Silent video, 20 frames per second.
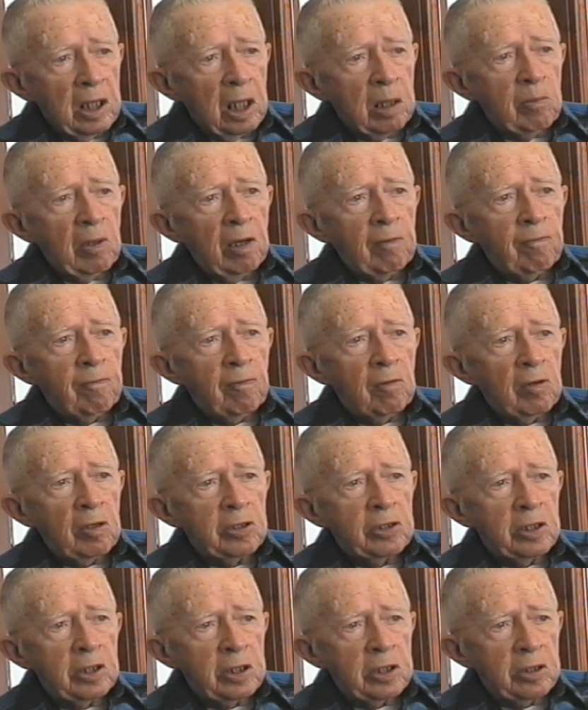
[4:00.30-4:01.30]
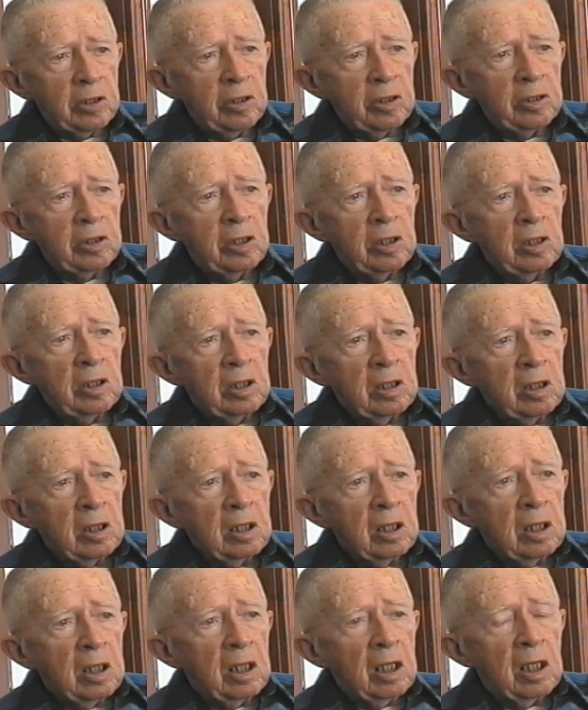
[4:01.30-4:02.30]
and my four sisters,
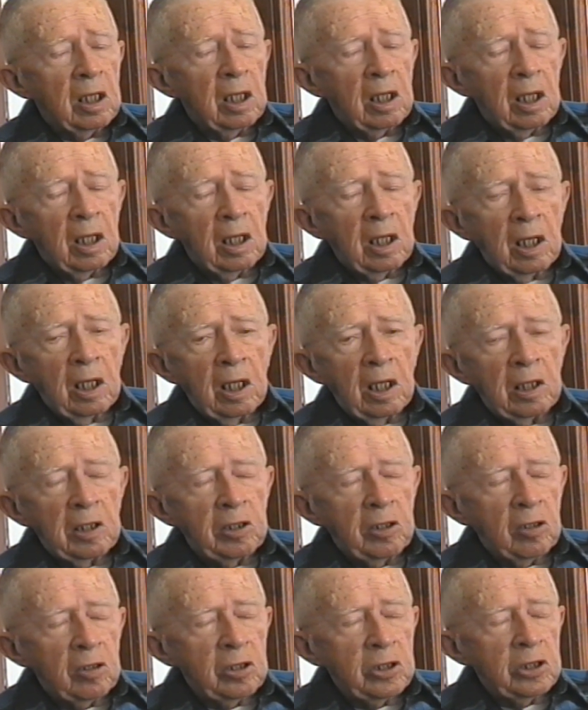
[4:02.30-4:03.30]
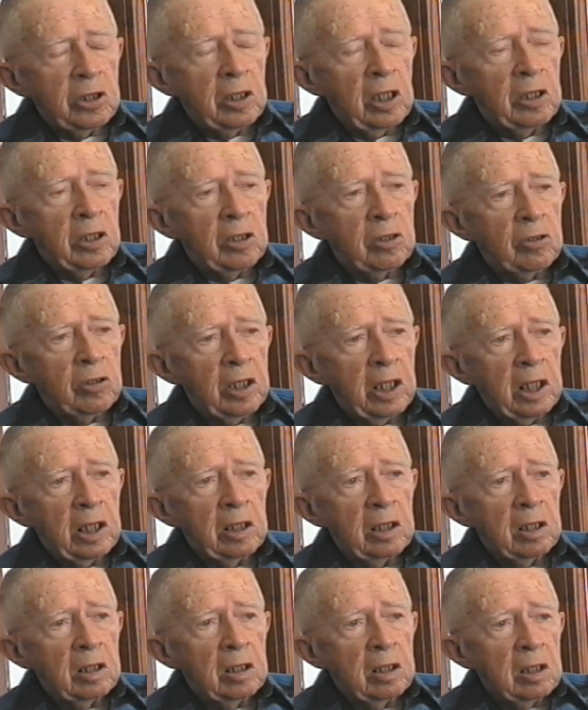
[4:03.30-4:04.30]
and took us on the train
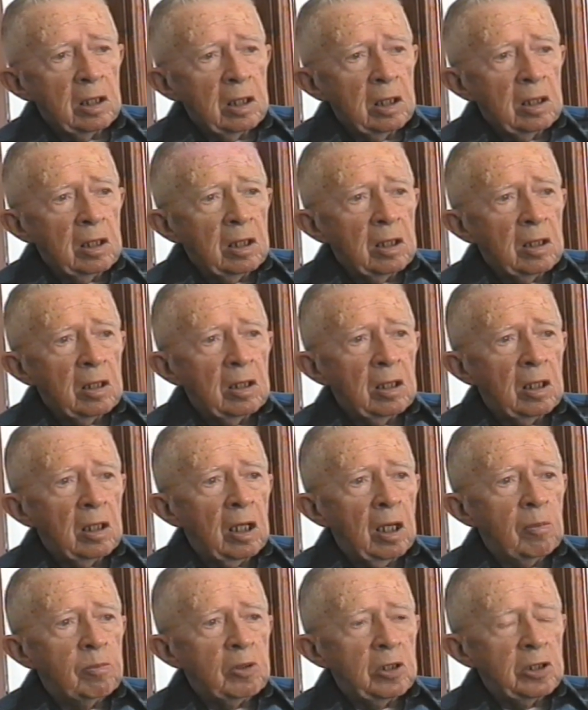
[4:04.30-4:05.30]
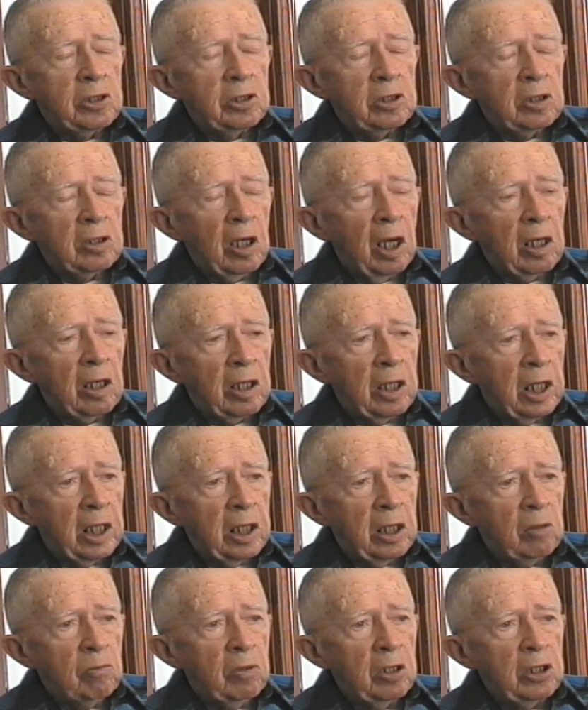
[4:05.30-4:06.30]
up to Salt
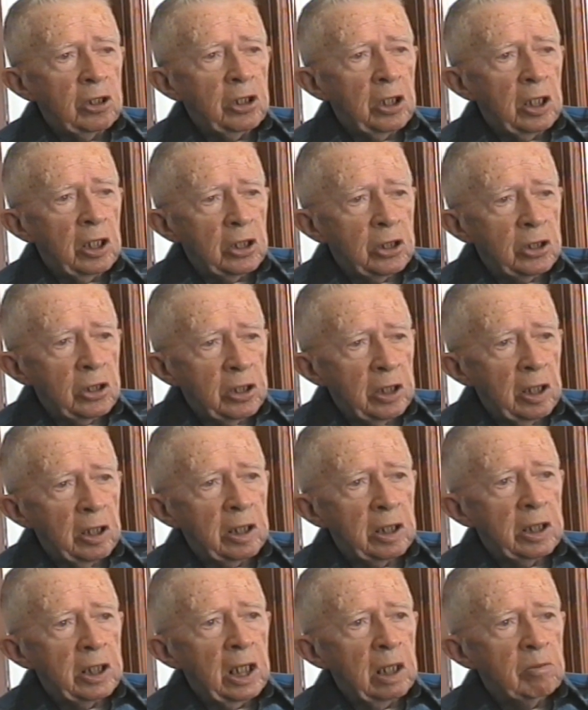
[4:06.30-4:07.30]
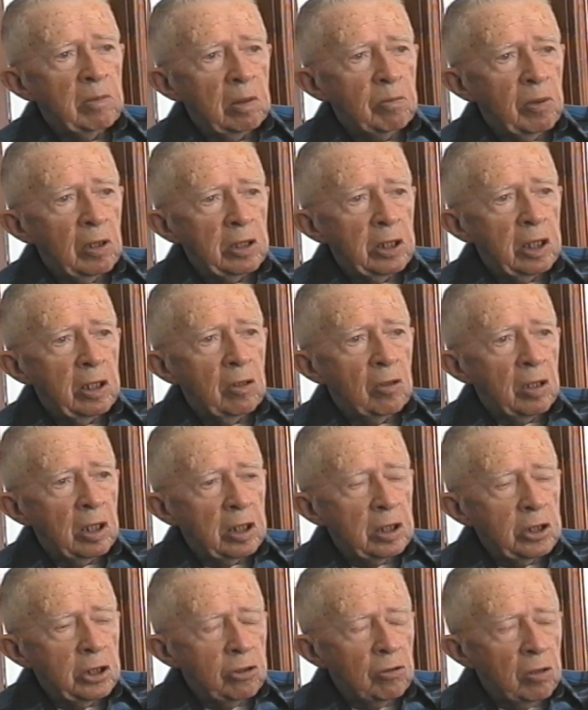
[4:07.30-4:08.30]
Lake and we changed there and came up on the
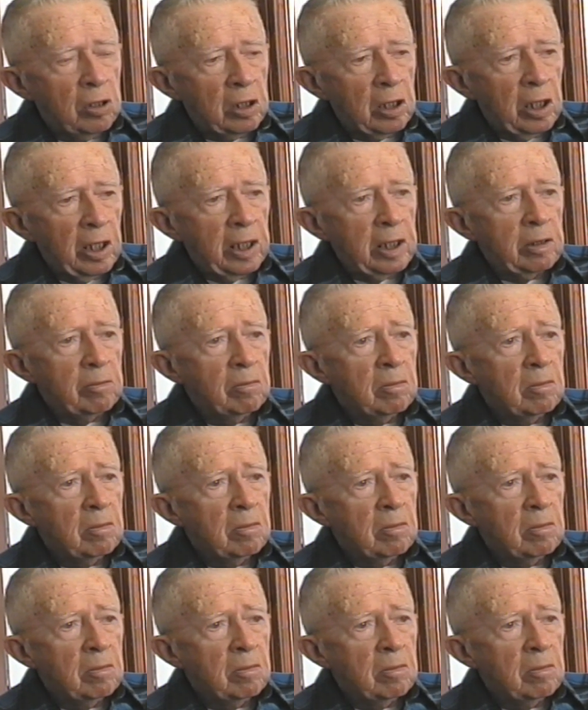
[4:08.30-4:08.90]
Oregon Short Line.